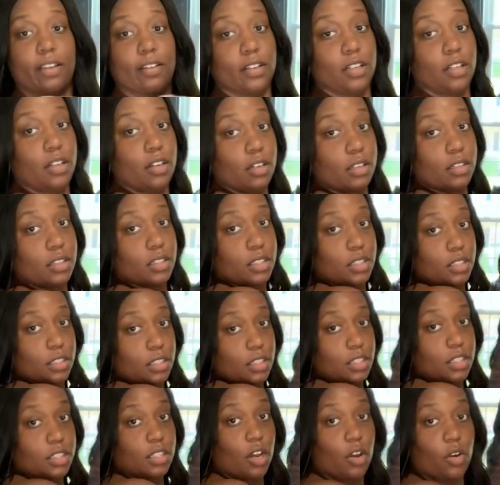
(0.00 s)
It looks
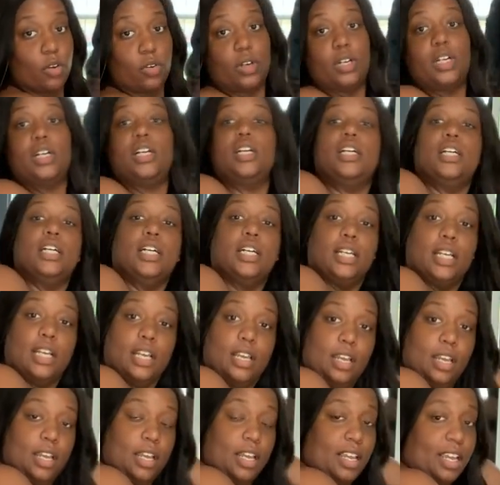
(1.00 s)
so good.
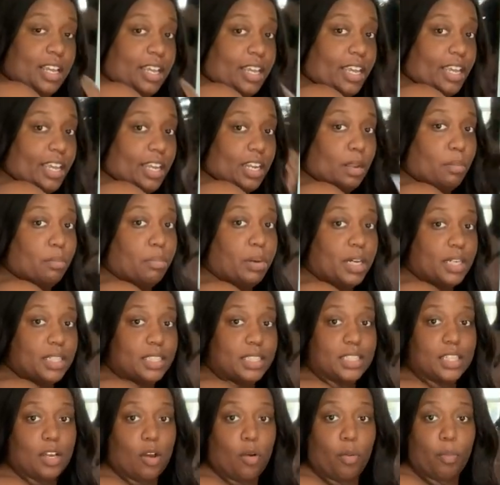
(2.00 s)
Again, the
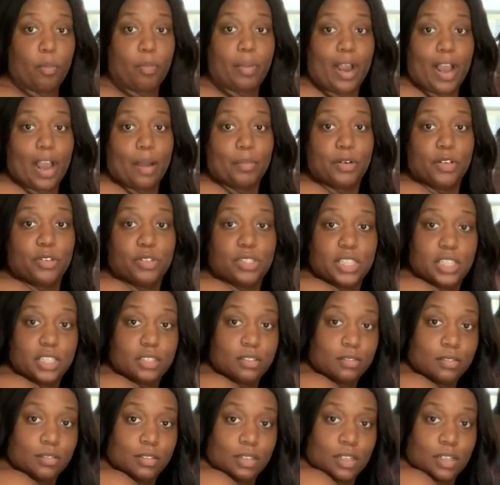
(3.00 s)
buns on pop. Do you see?